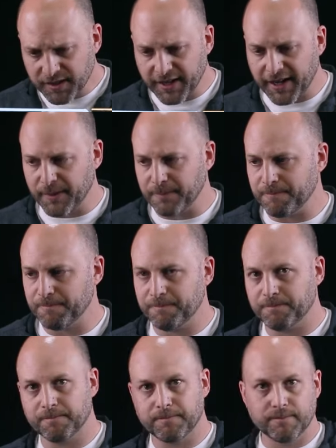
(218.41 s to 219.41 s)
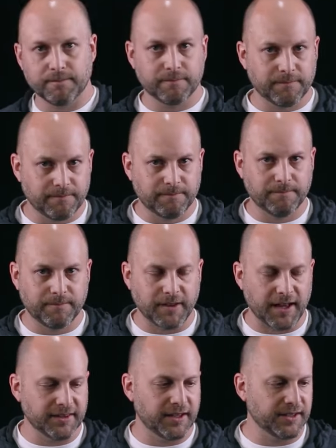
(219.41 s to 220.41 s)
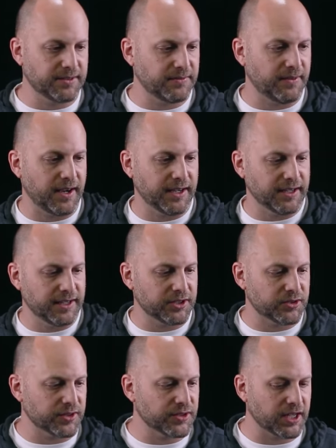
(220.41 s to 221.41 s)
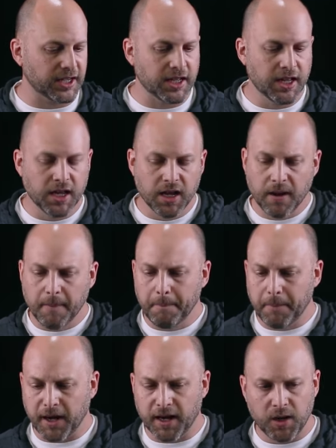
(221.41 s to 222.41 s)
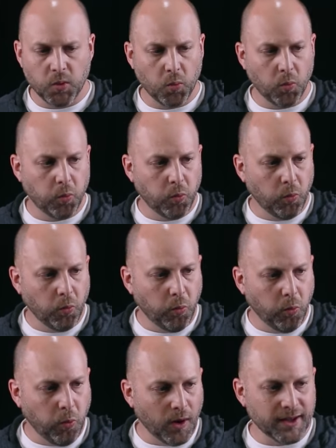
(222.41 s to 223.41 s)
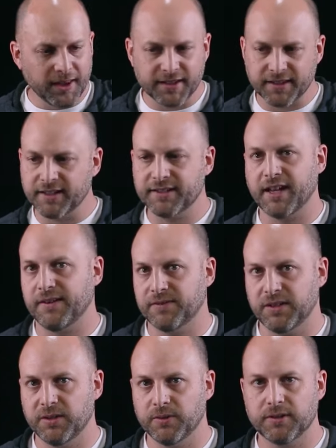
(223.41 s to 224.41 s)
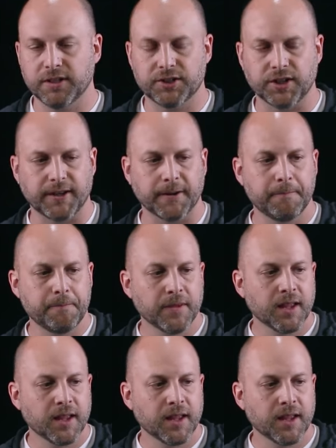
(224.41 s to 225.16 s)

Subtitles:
Now, that's fine and interesting, but what do these things have to do with each other?